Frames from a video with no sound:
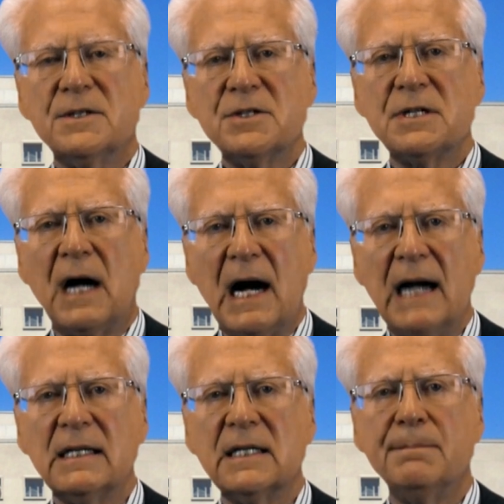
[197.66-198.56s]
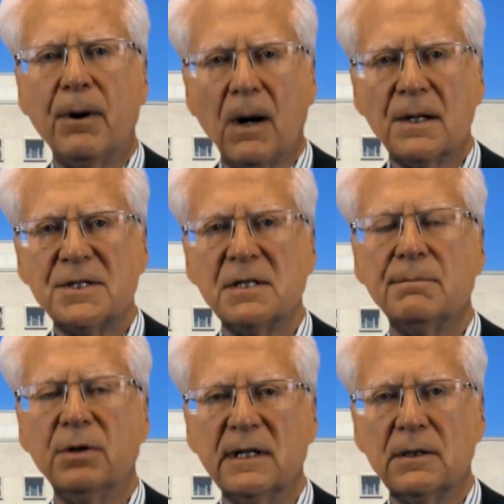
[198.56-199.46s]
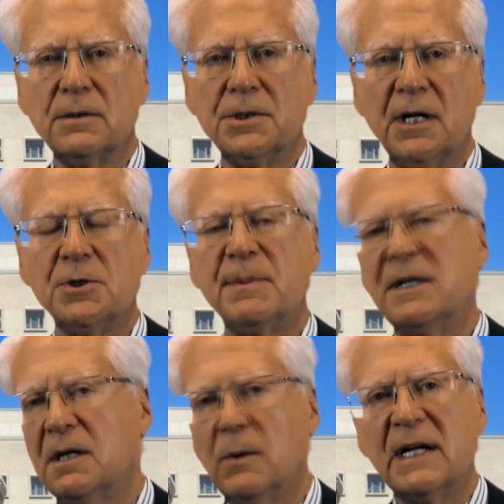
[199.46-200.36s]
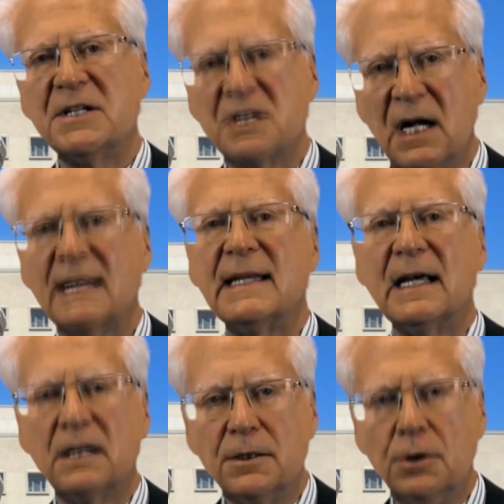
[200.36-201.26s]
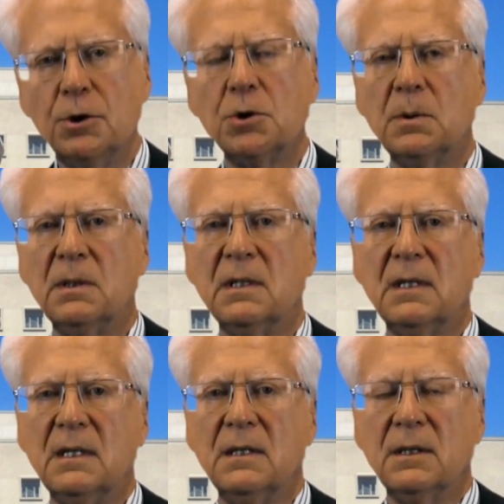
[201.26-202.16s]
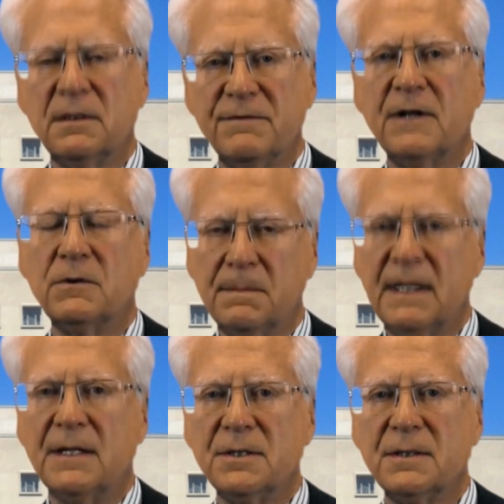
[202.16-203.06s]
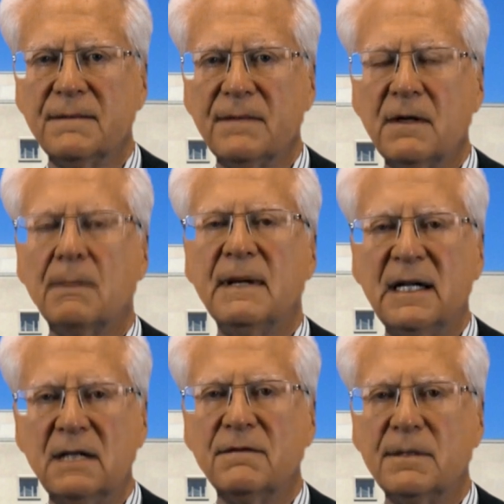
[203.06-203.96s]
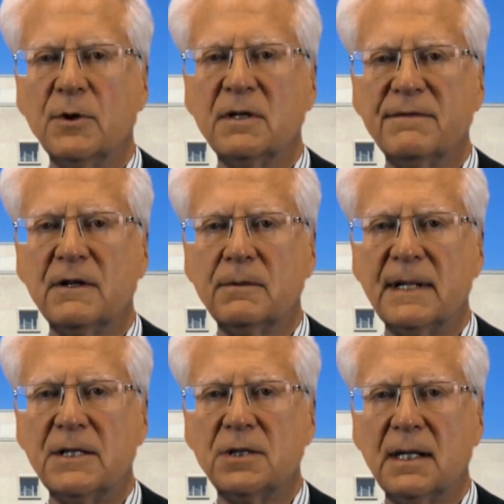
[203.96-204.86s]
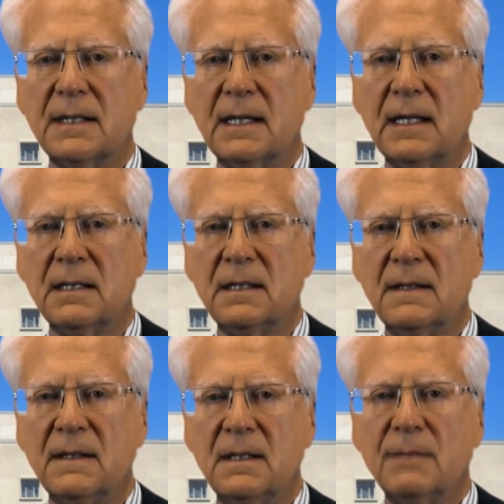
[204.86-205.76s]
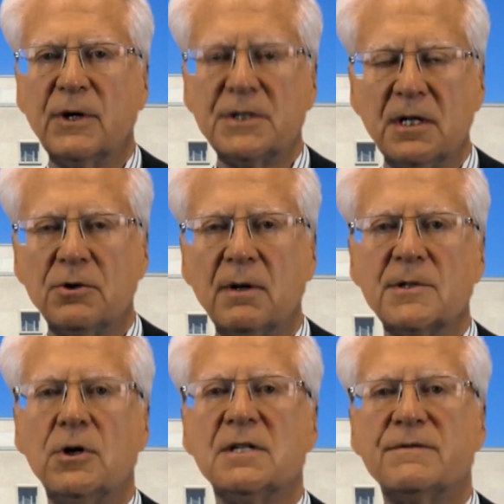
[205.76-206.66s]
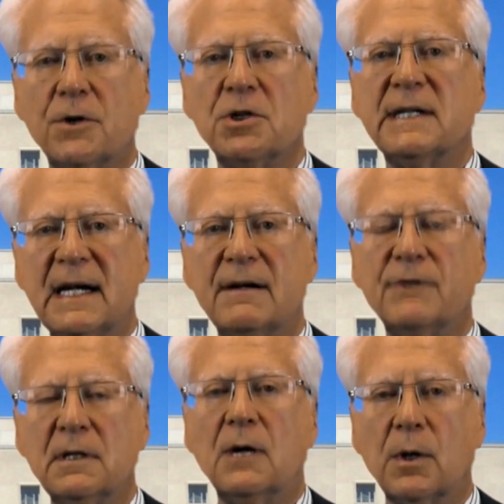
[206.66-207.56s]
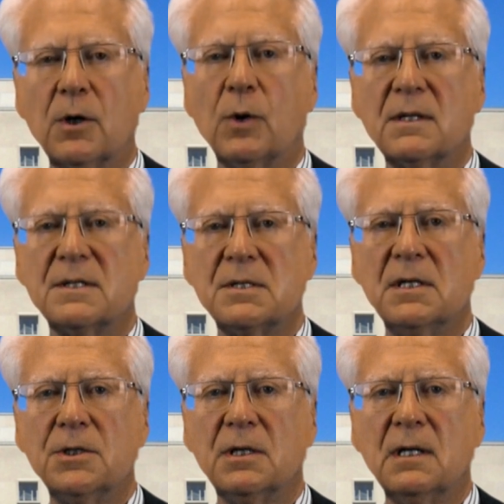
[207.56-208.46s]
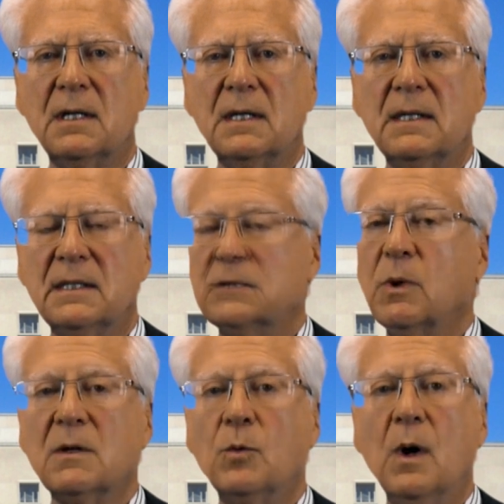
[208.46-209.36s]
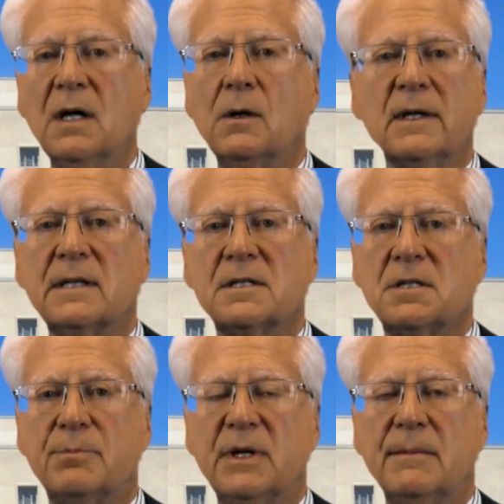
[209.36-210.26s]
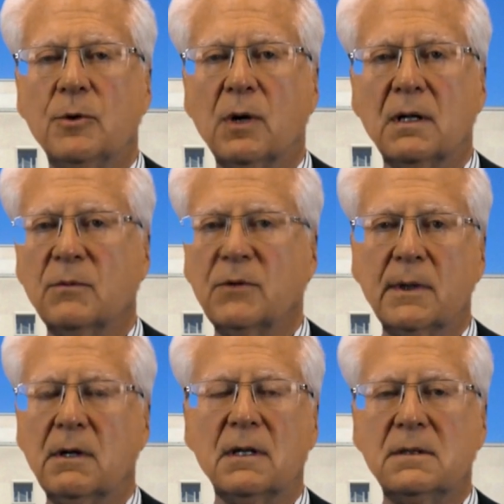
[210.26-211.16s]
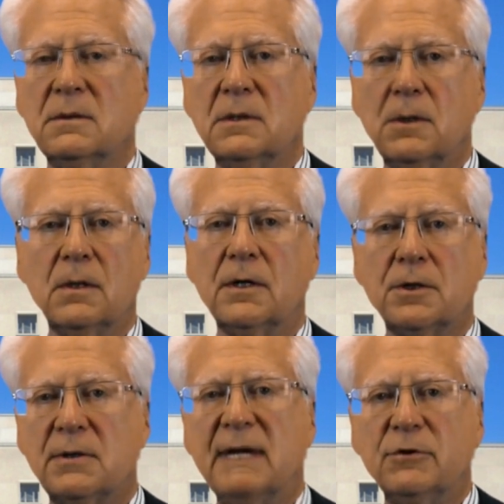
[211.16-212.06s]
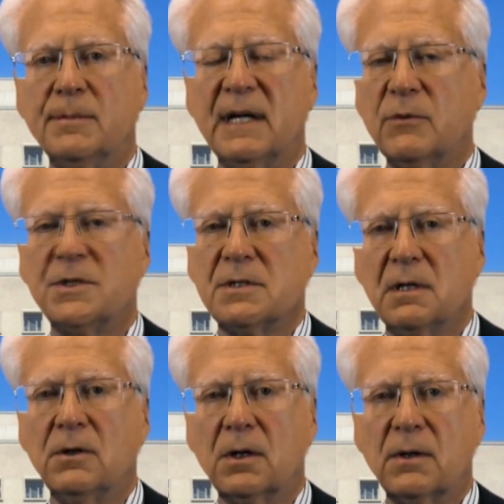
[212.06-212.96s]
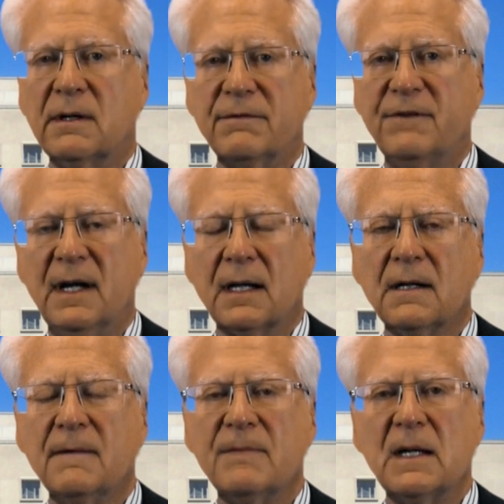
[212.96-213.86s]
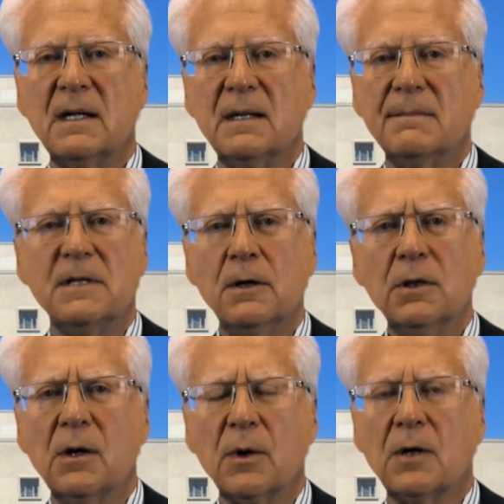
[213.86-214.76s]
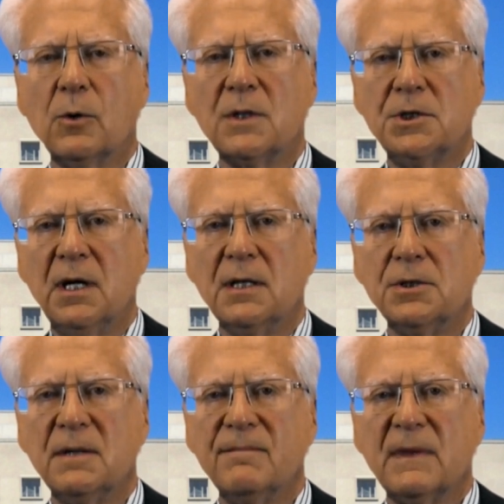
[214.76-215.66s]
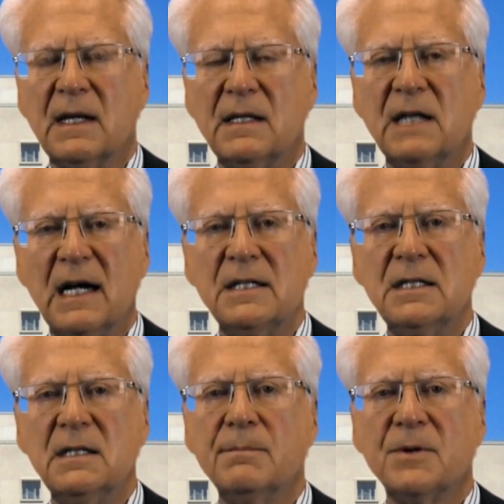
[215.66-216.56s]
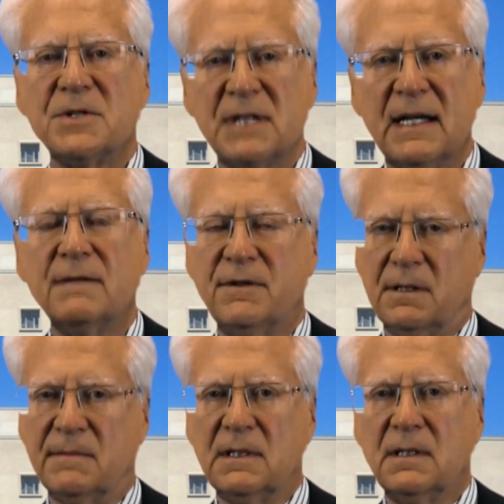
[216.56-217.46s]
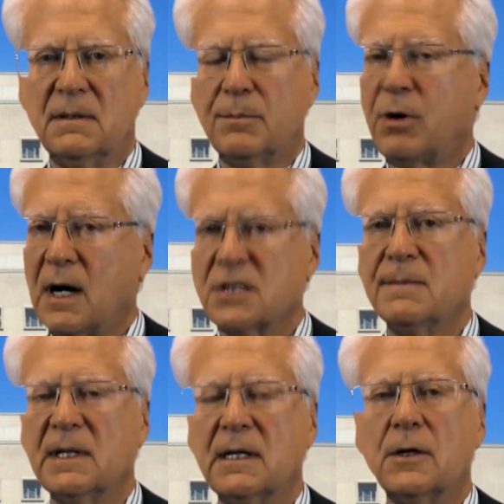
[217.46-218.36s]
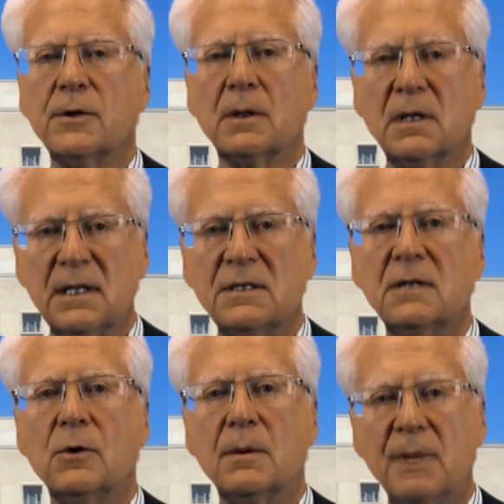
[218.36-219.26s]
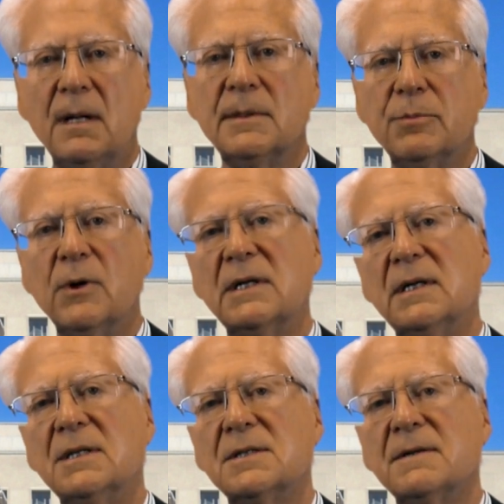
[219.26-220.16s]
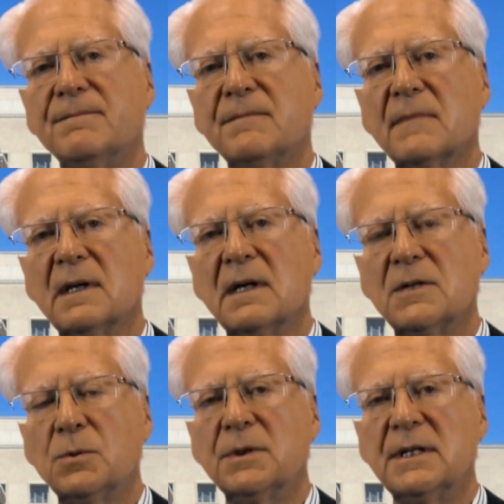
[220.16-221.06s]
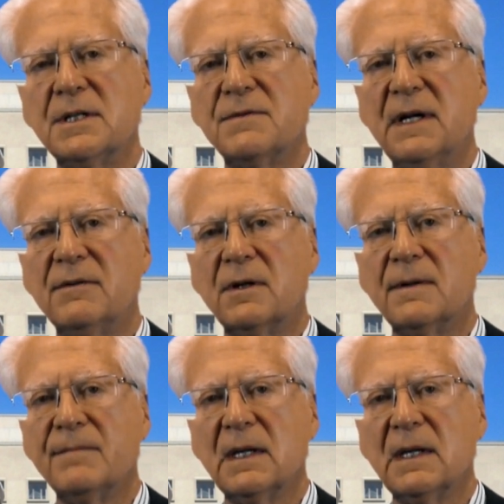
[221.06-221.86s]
This is a highly partisan political judge, but you know what? It's not that unusual on the federal bench. There are many of them on the federal bench like that. President Trump has lost virtually every lower court decision. He's won one only at the Supreme Court with regard to an earlier travel ban, which is no longer in effect. But no lower court judge, and 90% of them, approximately, are either Clinton or Obama appointees, has ruled in his favor.